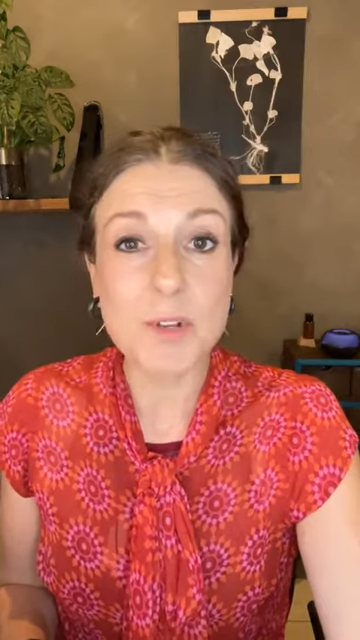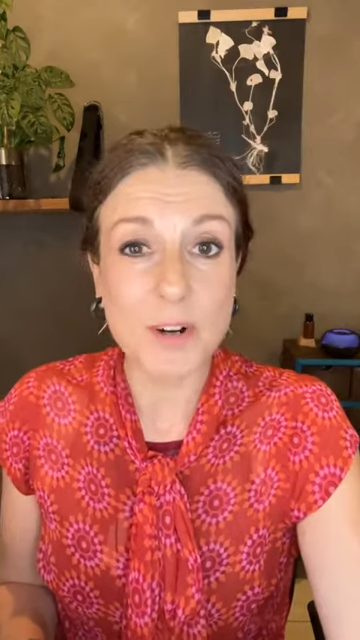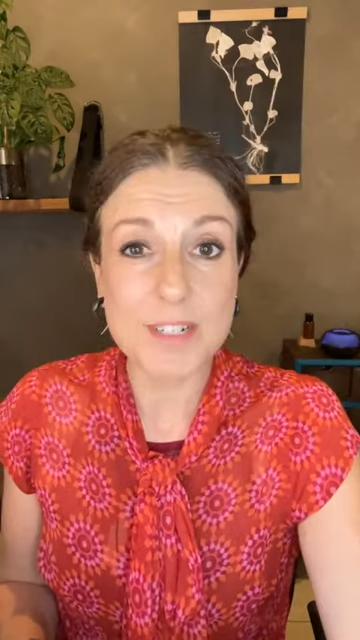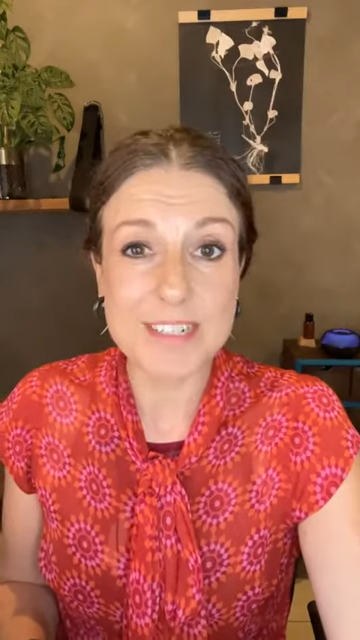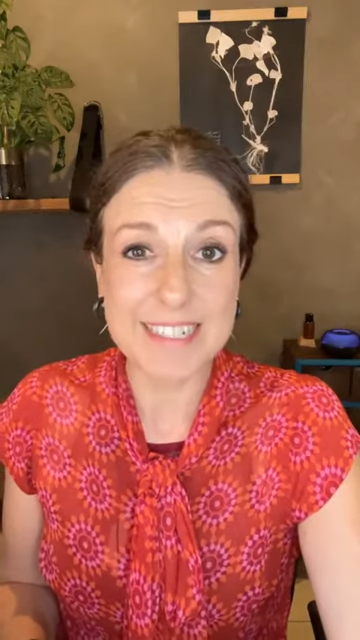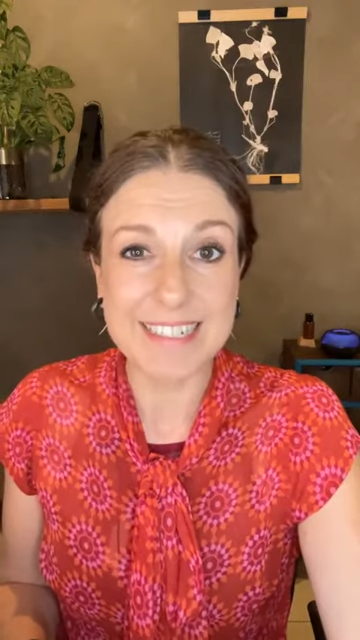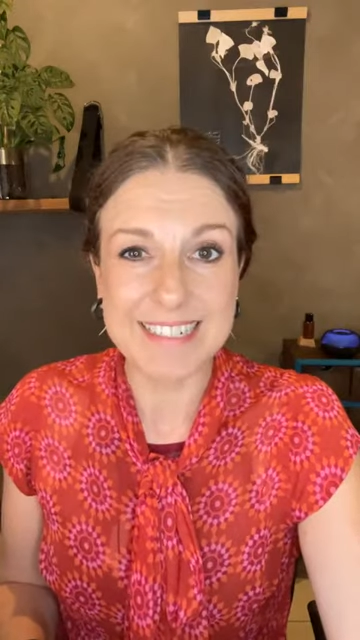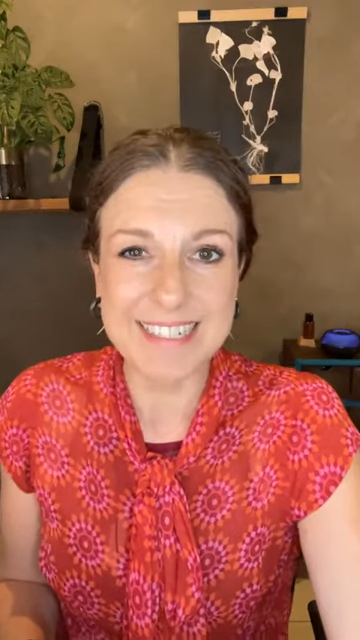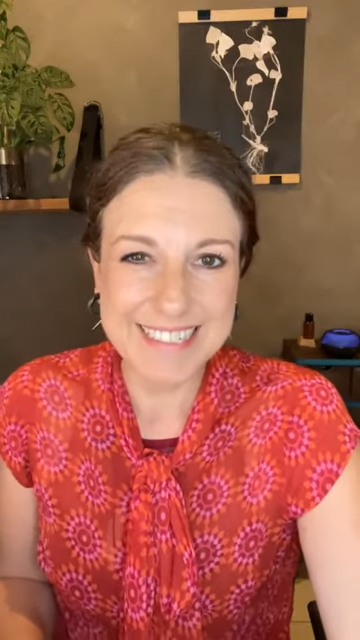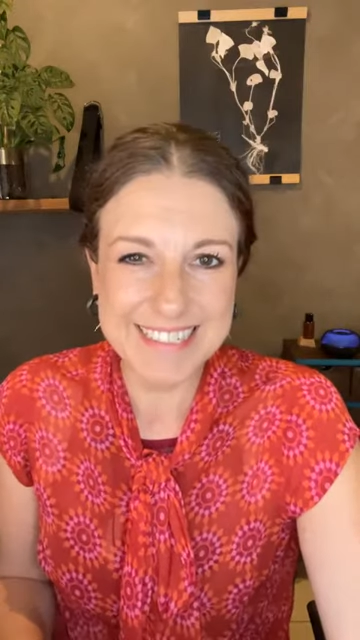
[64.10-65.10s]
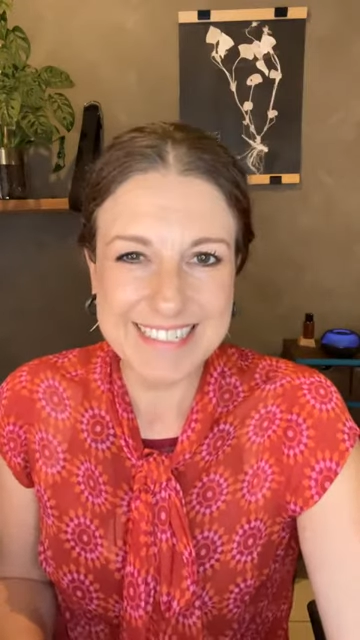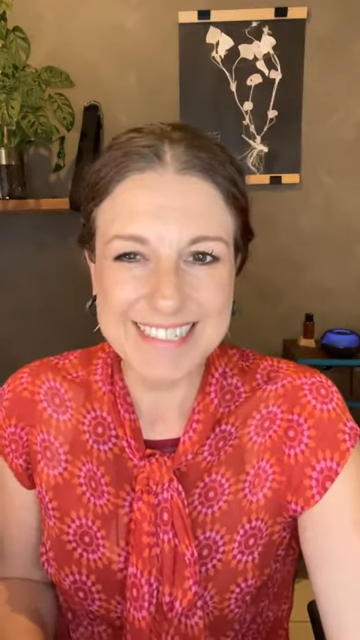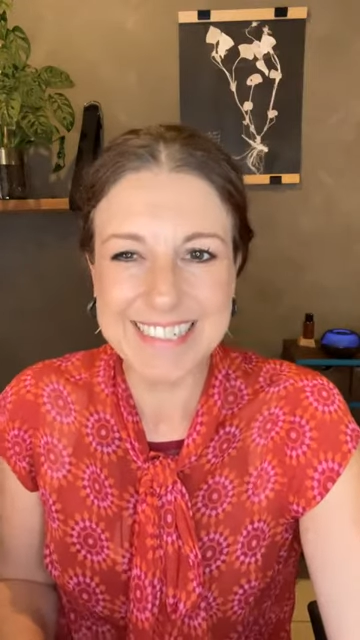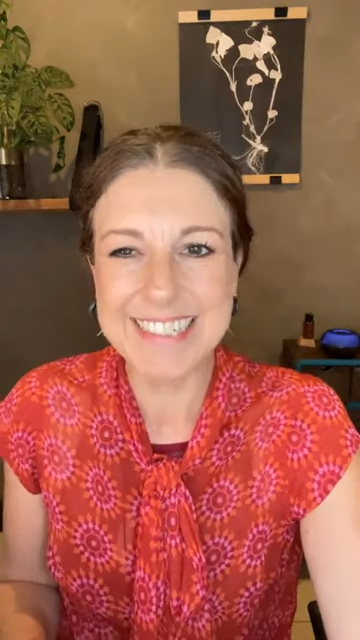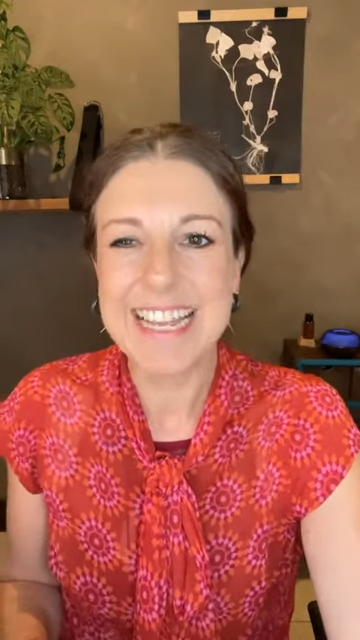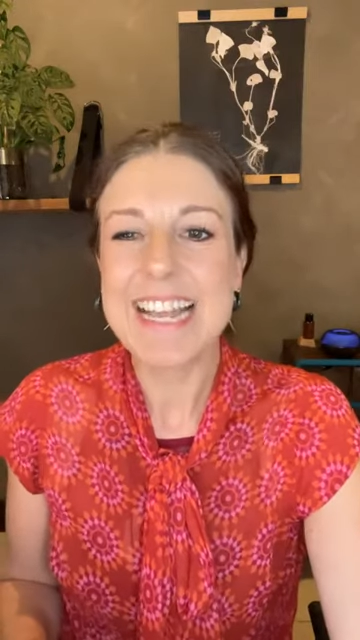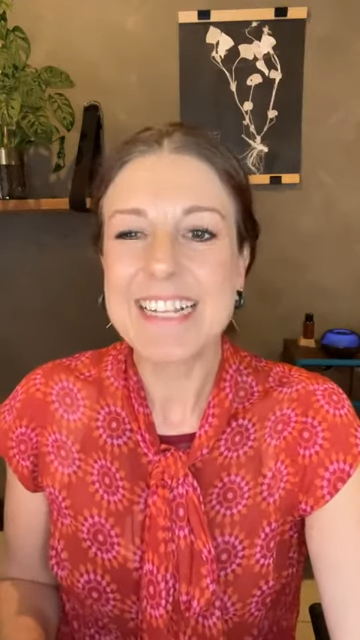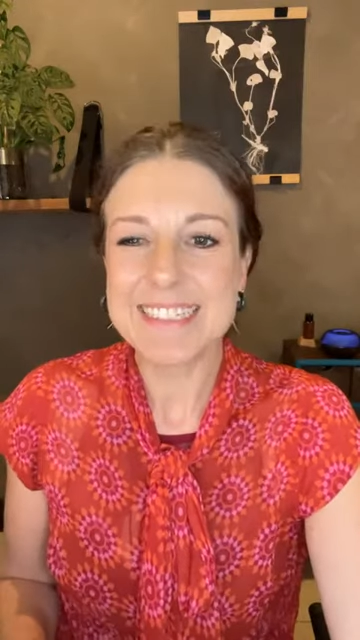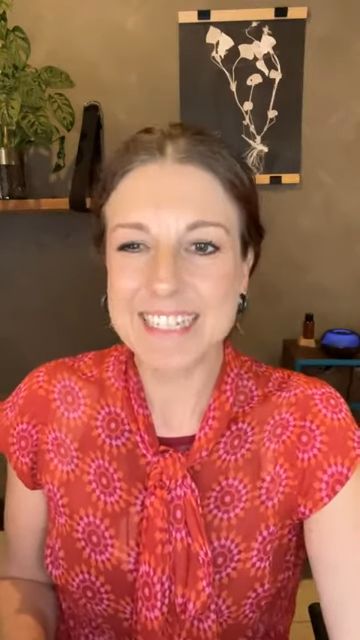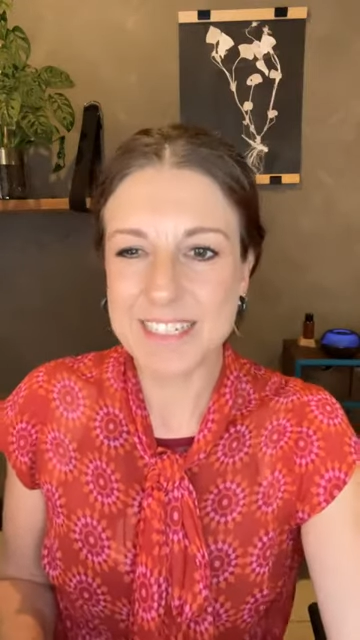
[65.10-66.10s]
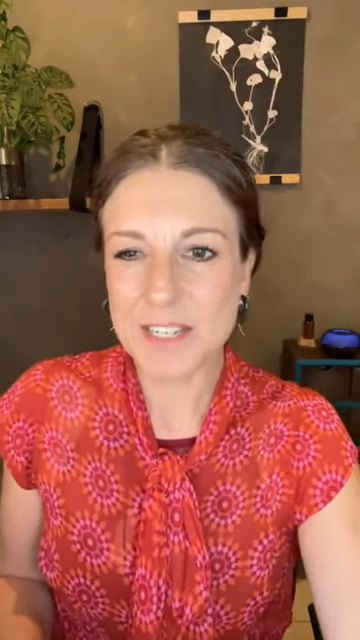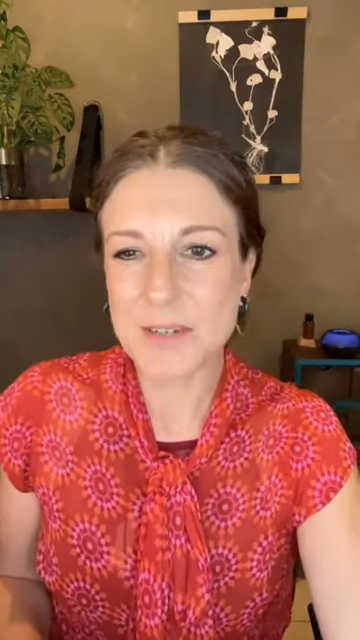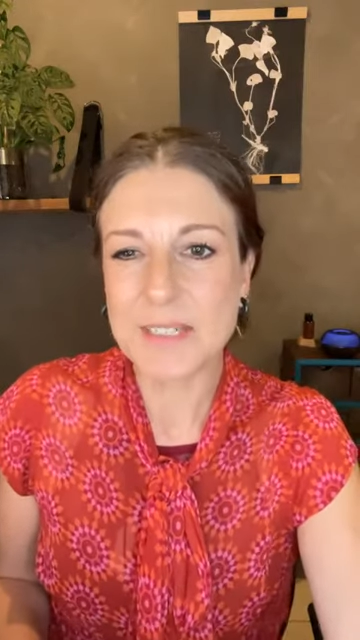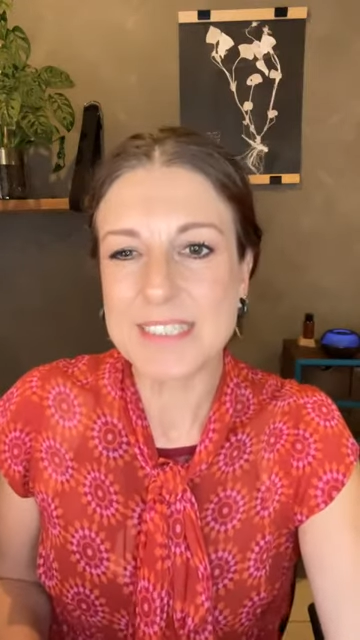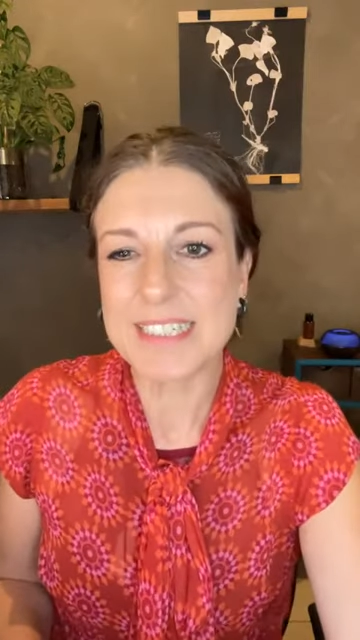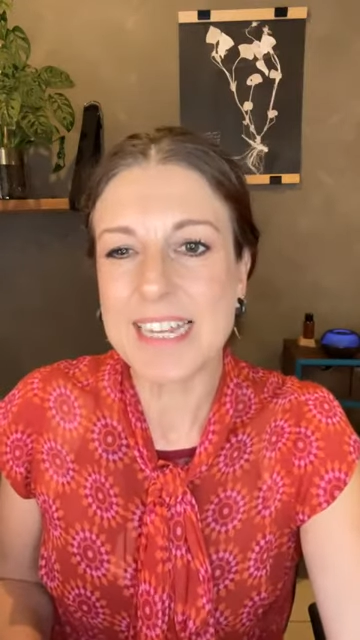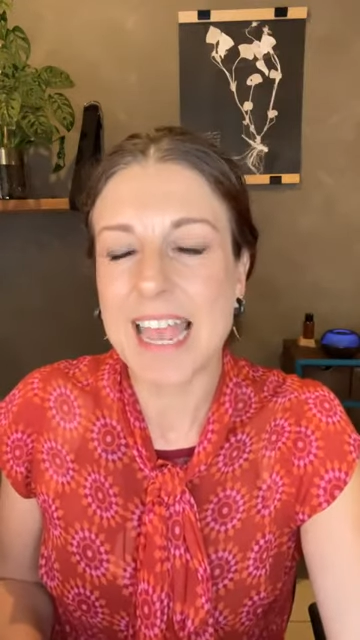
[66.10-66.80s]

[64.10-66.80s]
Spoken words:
Dr. T, Tanya Jooste,